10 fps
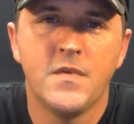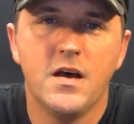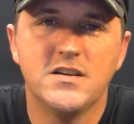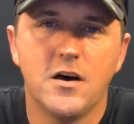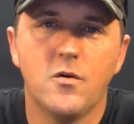
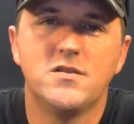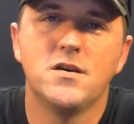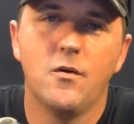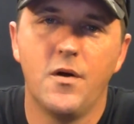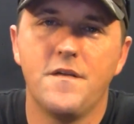As always,
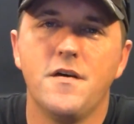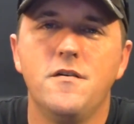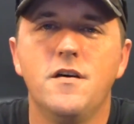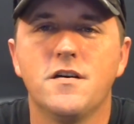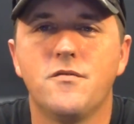I want to thank
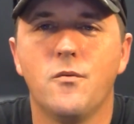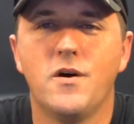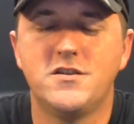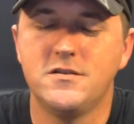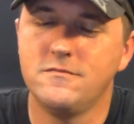you guys for
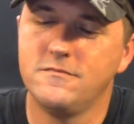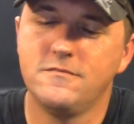watching.